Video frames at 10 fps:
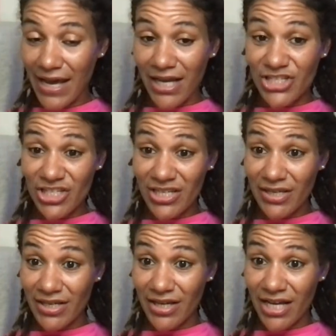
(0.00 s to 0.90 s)

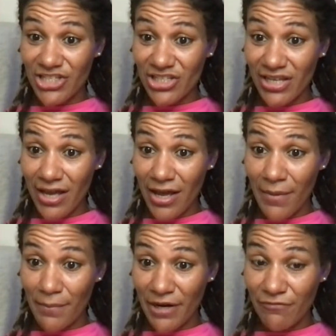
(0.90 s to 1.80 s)
Actually, actually,
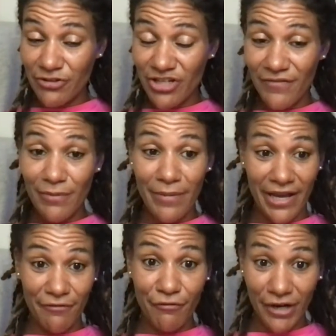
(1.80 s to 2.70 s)
um, Barefoot Travel,
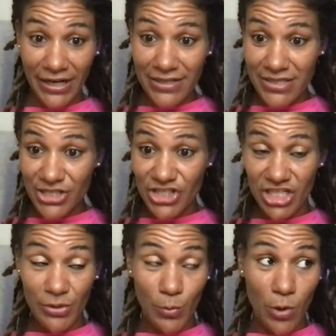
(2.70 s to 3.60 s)
my friend,
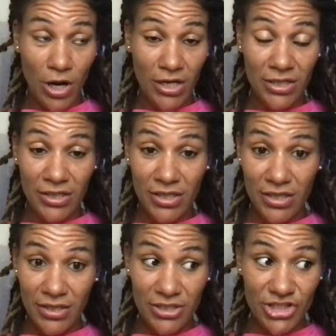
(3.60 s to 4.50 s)
she won,
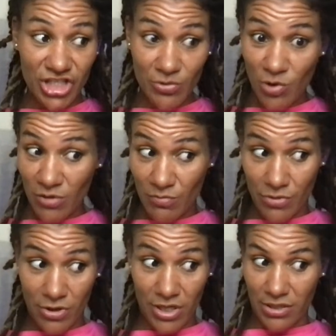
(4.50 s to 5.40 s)
she won
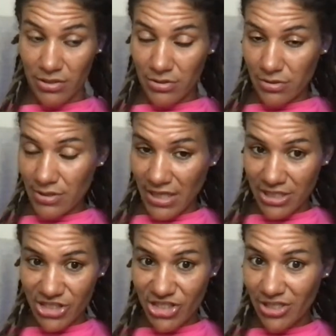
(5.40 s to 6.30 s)
money.
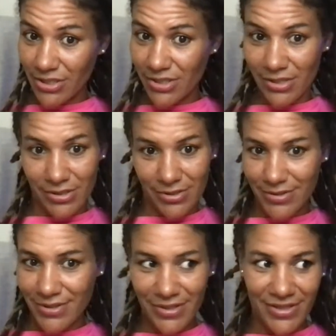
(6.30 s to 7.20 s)
Like she,
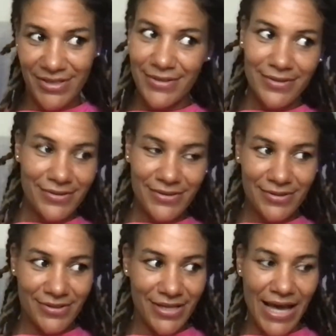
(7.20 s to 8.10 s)

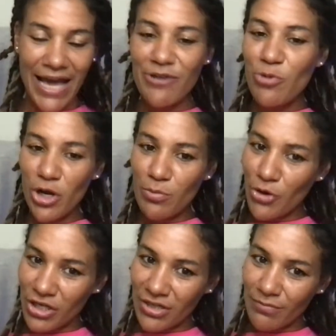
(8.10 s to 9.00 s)
I won
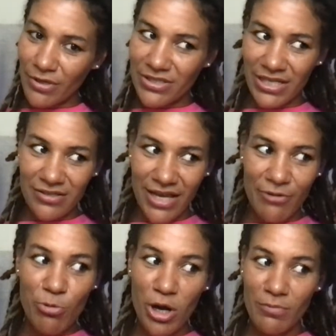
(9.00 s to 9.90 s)
money, but that I
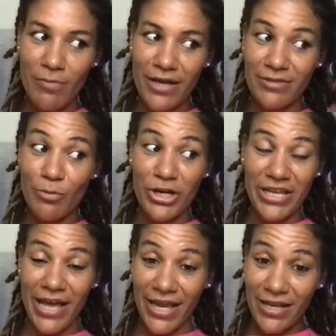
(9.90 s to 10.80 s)
won the
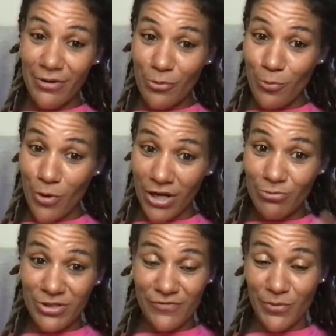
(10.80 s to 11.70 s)
money I won
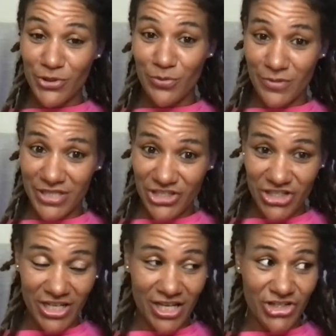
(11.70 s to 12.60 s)
was from the
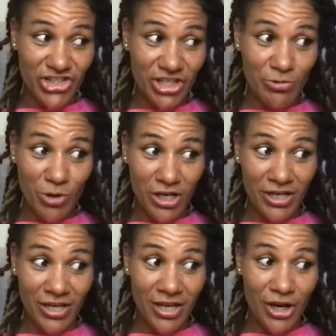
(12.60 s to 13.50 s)
competition, and she
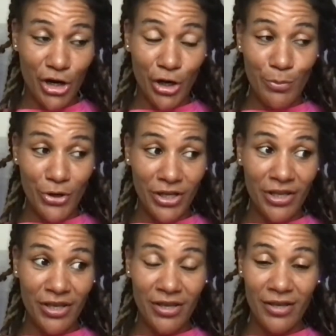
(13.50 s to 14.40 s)
won her
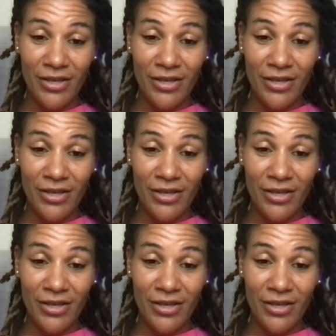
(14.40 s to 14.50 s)
money